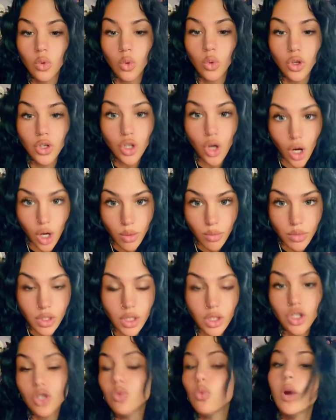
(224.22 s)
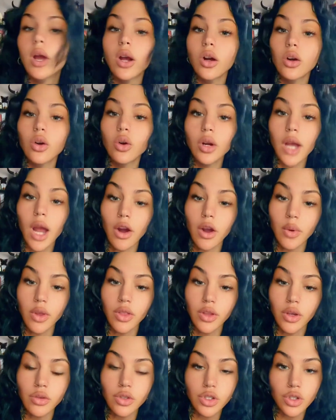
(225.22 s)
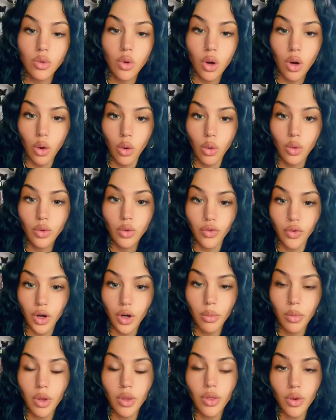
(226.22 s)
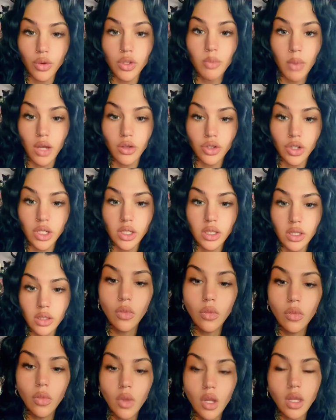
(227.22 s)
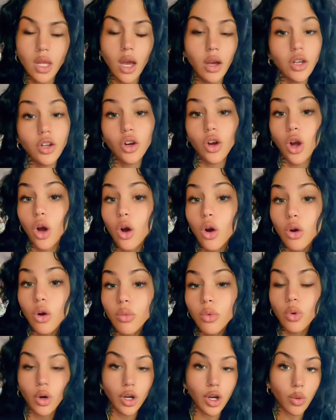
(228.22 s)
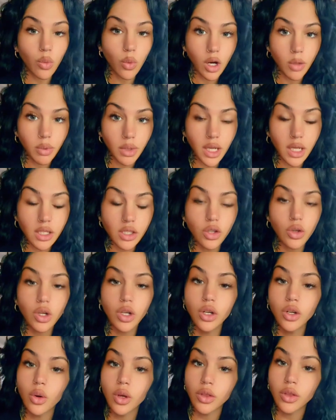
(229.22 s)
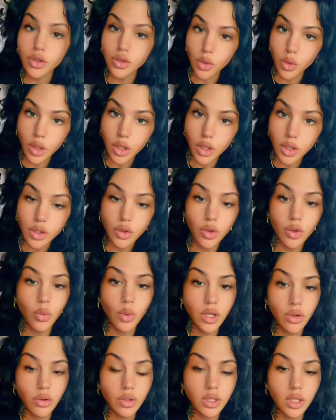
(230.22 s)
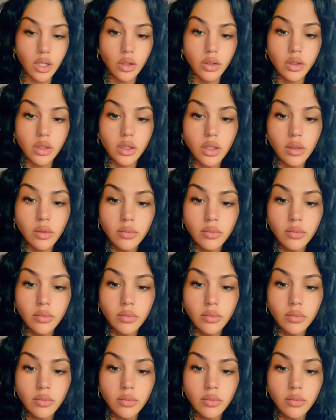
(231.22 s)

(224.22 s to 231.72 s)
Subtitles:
or charms that you wear or carry with you to hold firm those boundaries. Now, in your home or your workplace, you could anoint the doors or the windowsills.